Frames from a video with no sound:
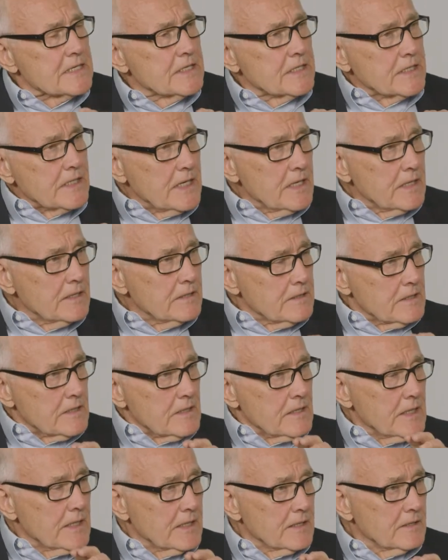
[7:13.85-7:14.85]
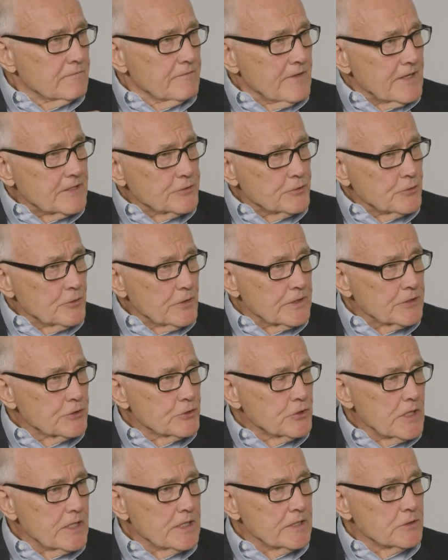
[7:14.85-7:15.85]
Can an investor
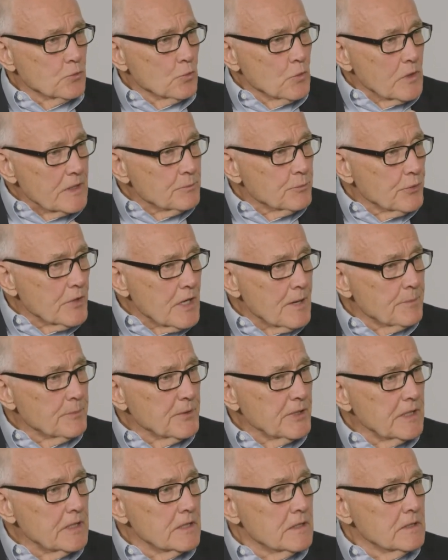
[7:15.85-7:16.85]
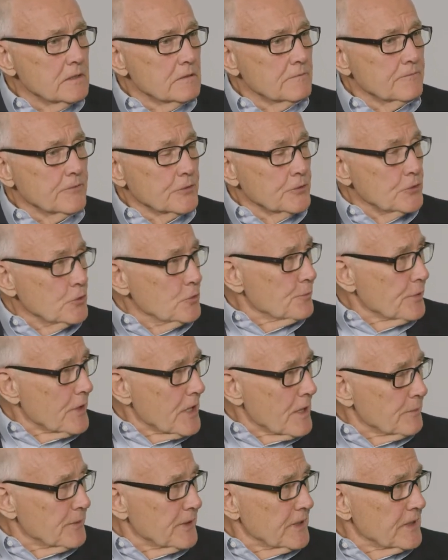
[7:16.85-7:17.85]
exchange one property for two
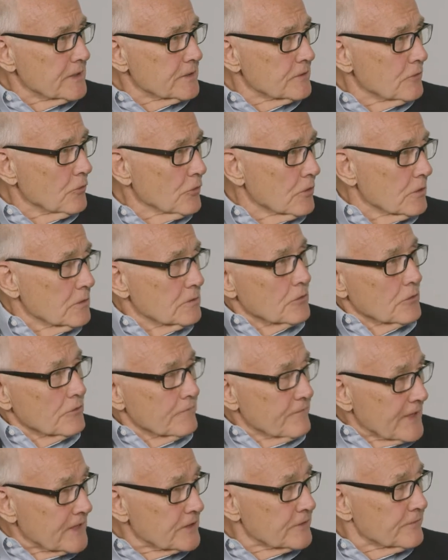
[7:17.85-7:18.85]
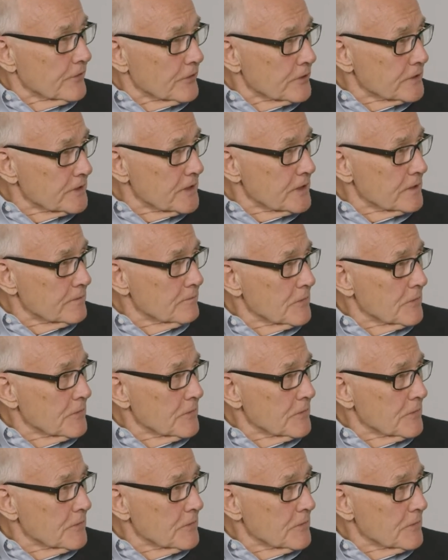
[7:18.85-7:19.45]
properties or vice versa?